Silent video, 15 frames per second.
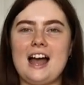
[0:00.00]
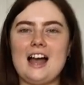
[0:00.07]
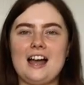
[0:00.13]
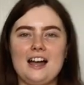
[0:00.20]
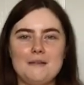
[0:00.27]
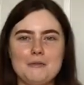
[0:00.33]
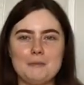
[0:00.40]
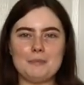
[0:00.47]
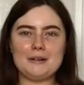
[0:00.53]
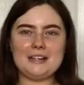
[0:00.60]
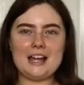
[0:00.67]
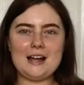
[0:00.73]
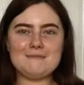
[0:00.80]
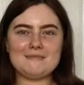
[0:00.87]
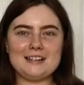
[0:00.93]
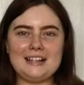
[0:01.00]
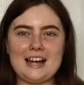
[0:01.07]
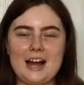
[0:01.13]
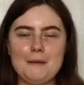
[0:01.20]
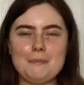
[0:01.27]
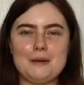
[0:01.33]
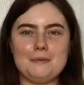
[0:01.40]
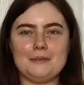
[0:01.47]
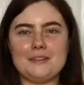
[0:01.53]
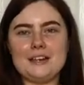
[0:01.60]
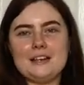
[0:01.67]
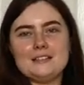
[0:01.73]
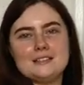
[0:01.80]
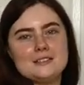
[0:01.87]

Um, but yeah, I'm really happy with it.